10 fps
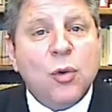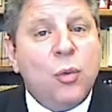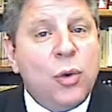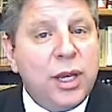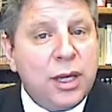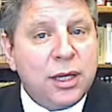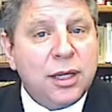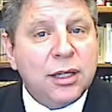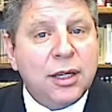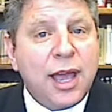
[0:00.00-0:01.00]
We
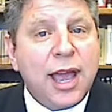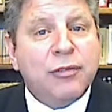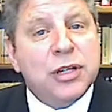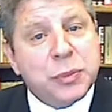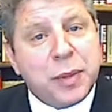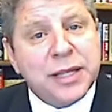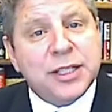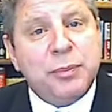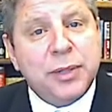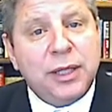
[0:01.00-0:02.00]
have
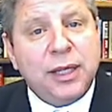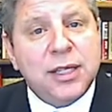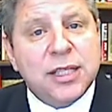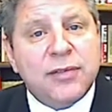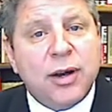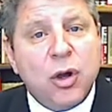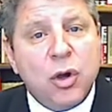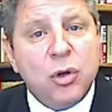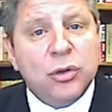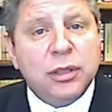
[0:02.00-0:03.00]
responsibilities of our
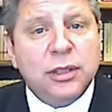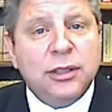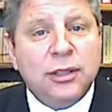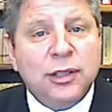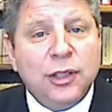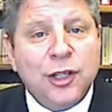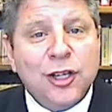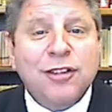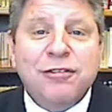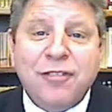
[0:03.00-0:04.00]
own
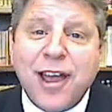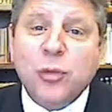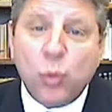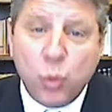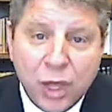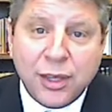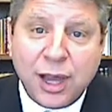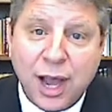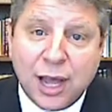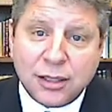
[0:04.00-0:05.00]
to fight with
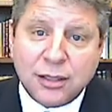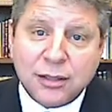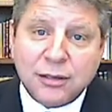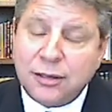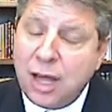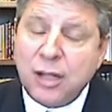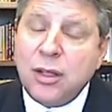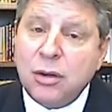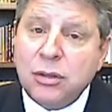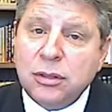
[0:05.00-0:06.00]
God, not
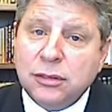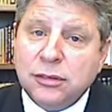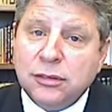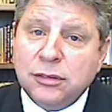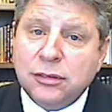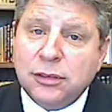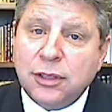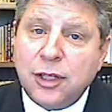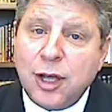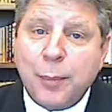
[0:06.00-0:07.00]
alone,
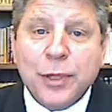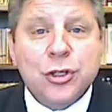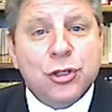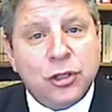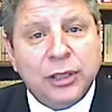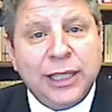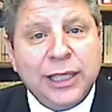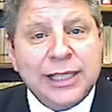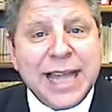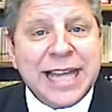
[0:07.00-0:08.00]
but certainly
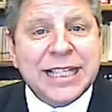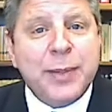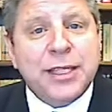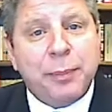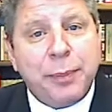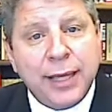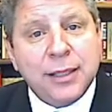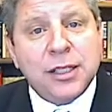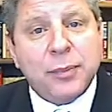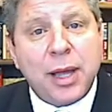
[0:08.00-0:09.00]
not to be
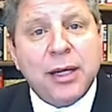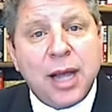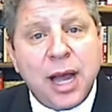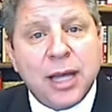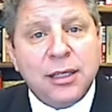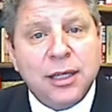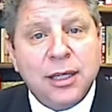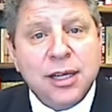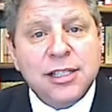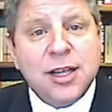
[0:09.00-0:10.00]
dependent upon God
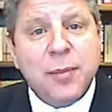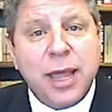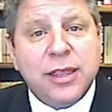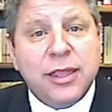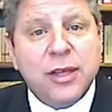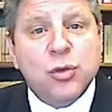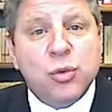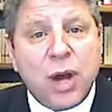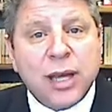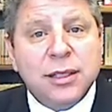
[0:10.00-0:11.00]
to make things
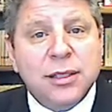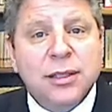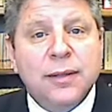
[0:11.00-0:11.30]
right.